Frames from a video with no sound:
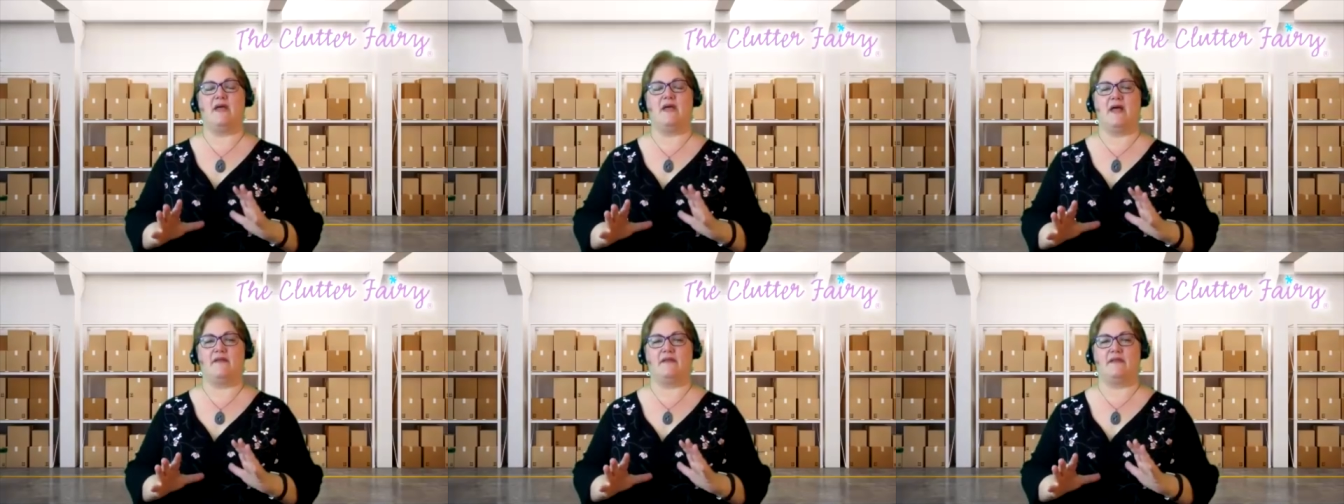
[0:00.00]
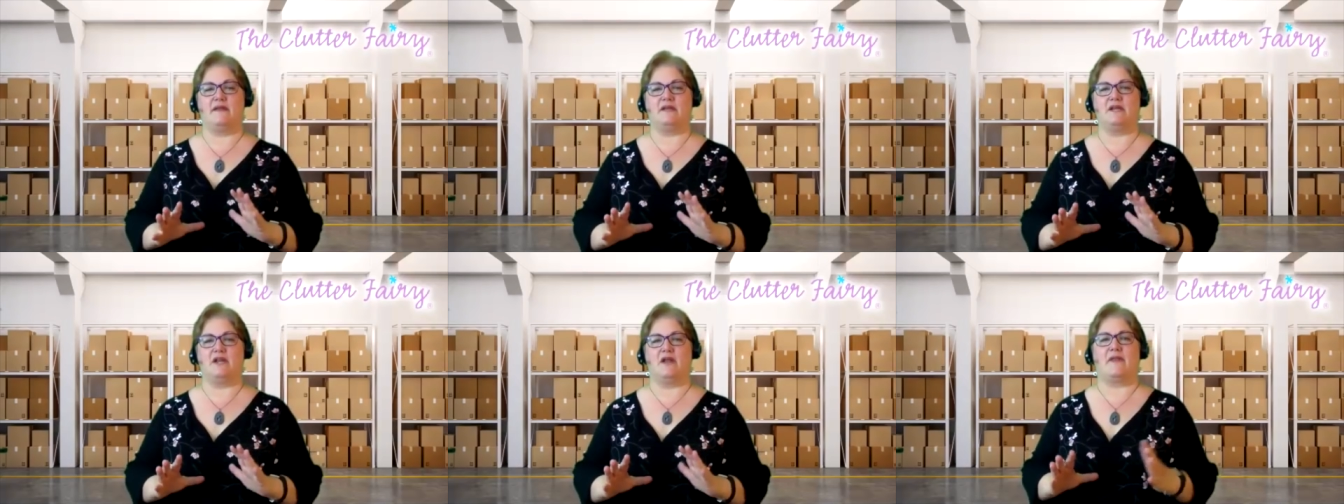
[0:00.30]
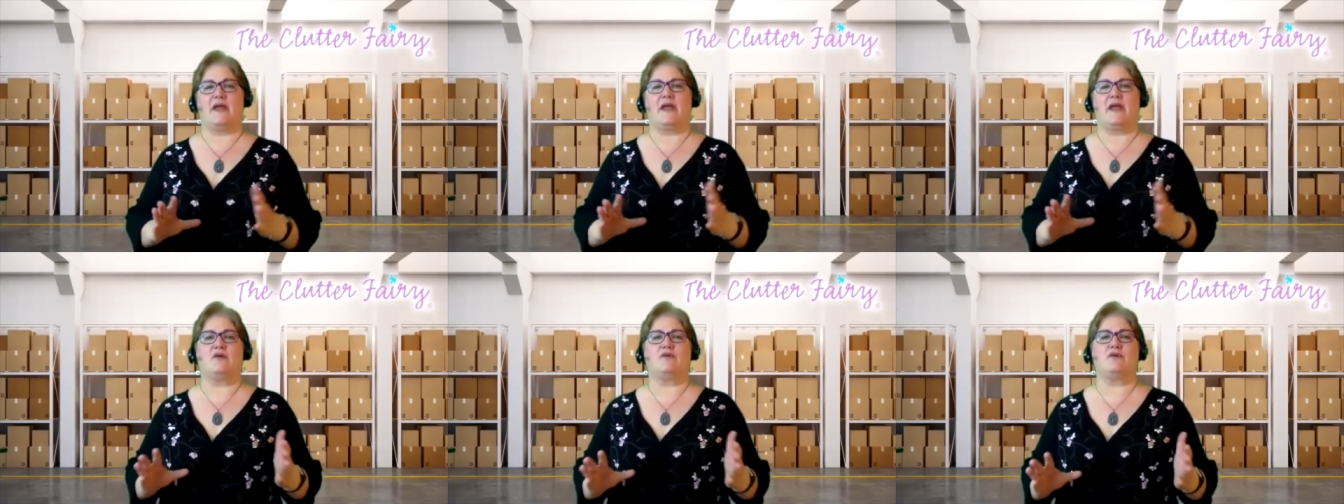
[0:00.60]
and that,
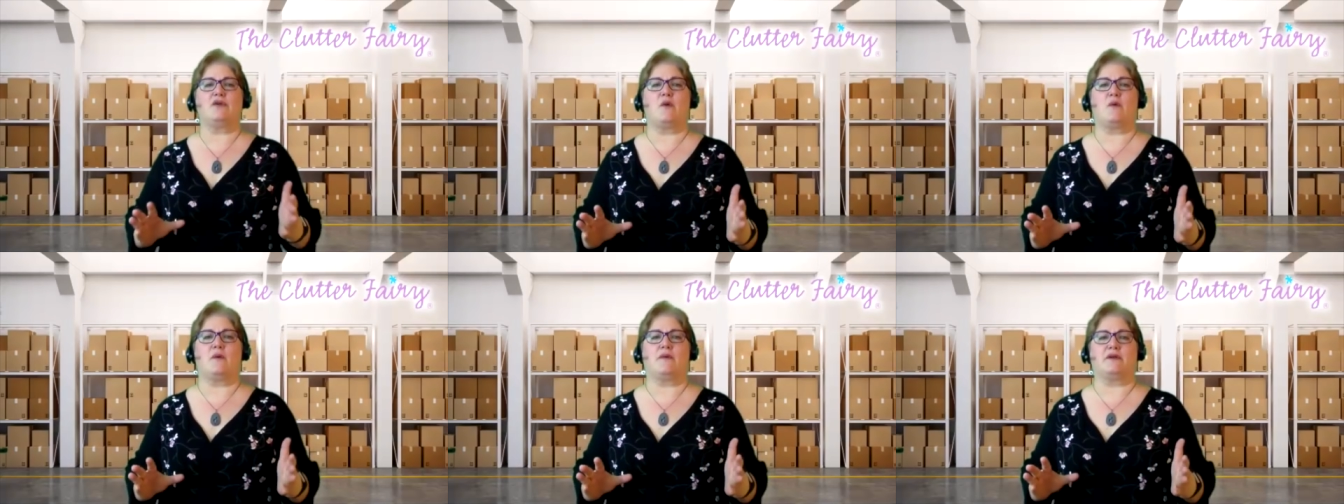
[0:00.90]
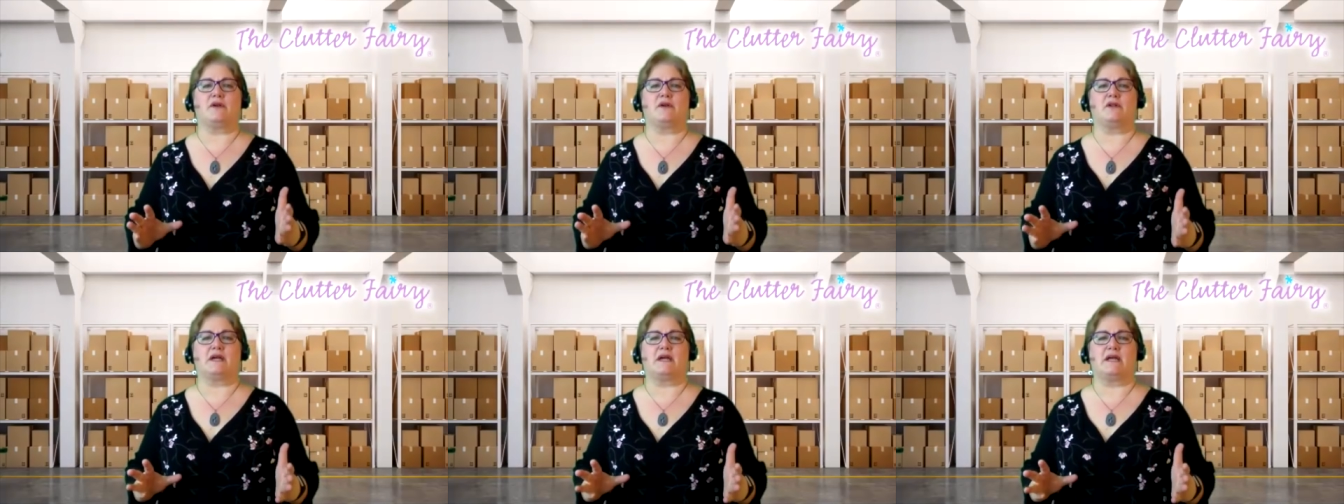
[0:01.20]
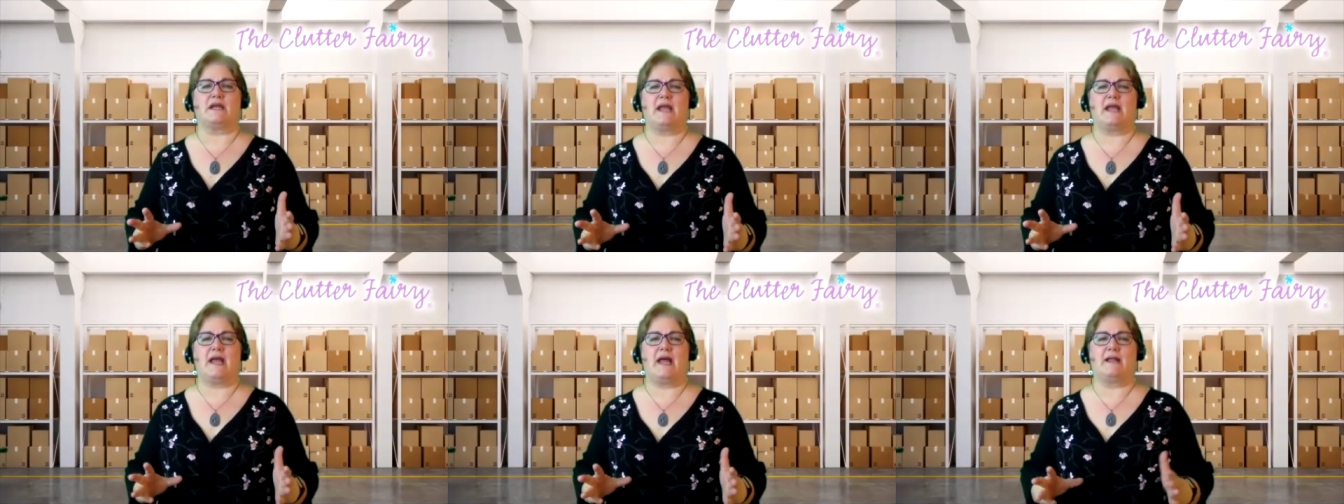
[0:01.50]
you know, they don't know what
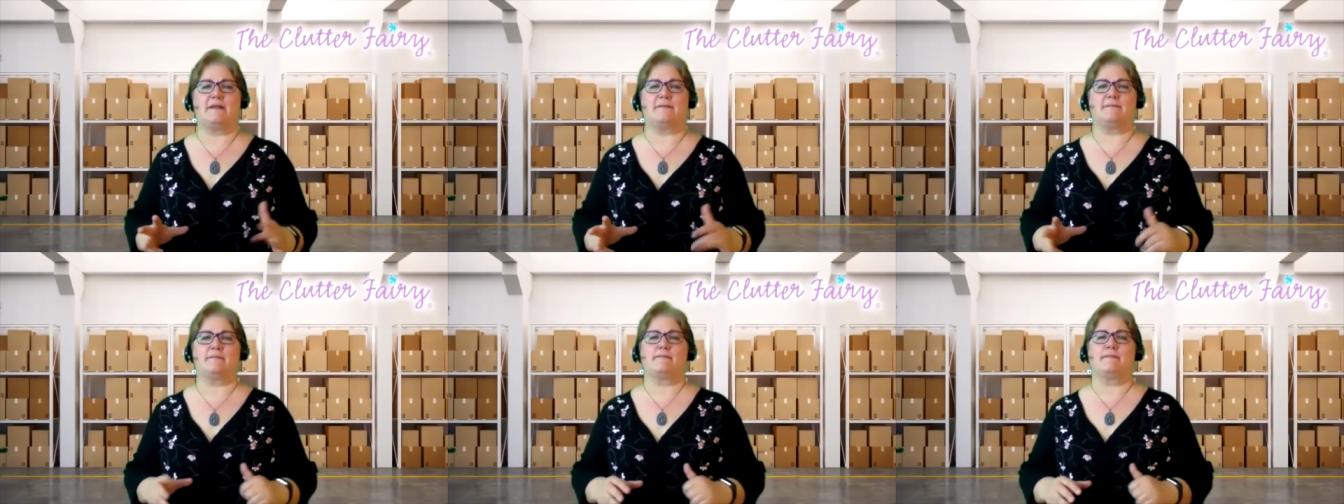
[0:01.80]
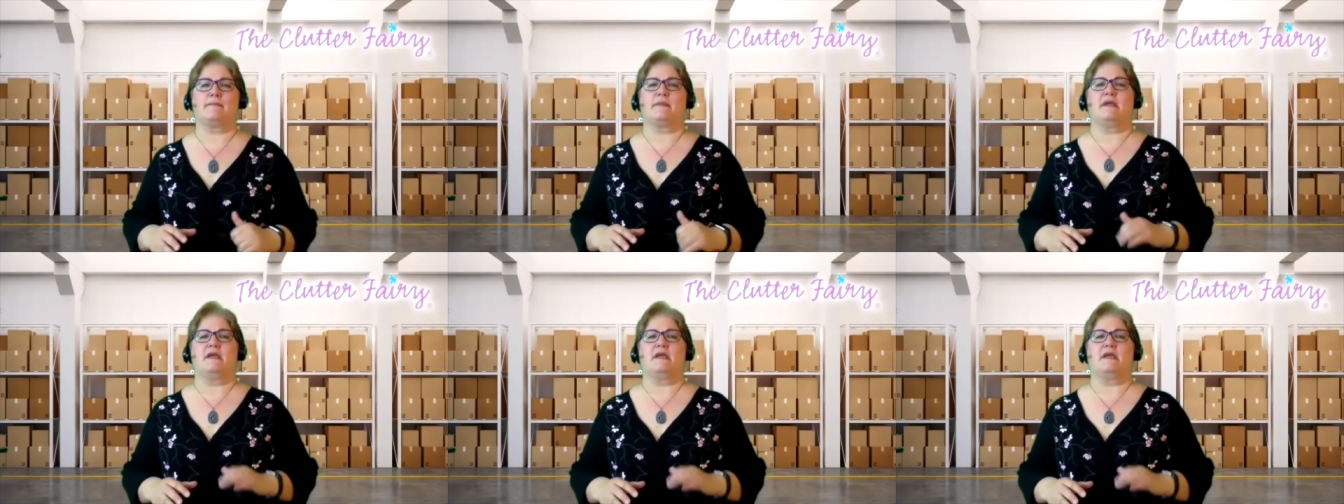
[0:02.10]
they're looking at.